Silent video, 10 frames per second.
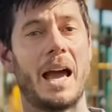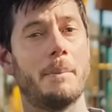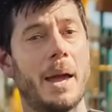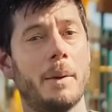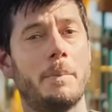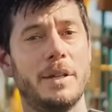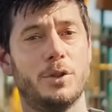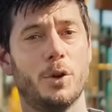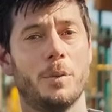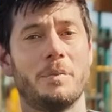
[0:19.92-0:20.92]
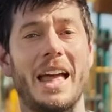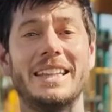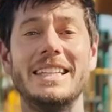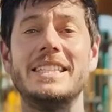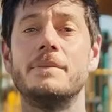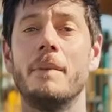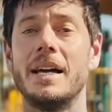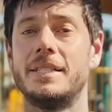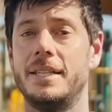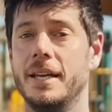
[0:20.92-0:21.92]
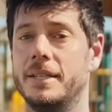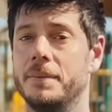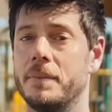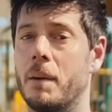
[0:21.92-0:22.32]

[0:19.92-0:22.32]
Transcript: I'm Yair Pinto, and this is My State,